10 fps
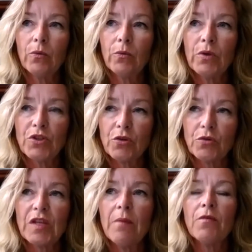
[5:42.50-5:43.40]
show
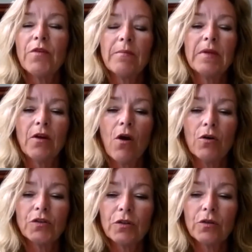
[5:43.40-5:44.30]
some of them in the
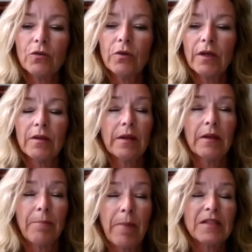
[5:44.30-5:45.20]
article, and
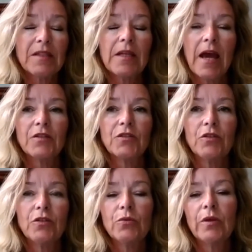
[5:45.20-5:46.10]
it basically has to
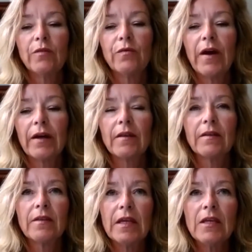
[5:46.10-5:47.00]
do with the fact
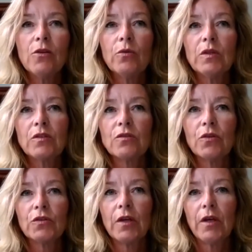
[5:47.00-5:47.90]
that the EU is not